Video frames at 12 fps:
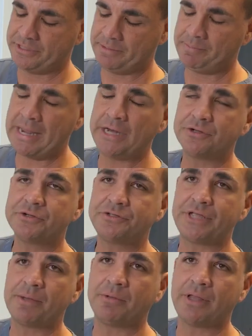is the major
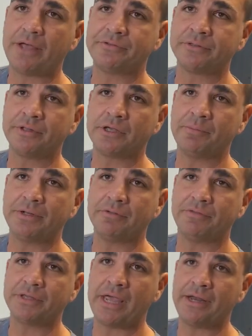stabilizing ligament
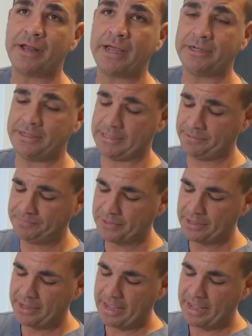of the canine knee,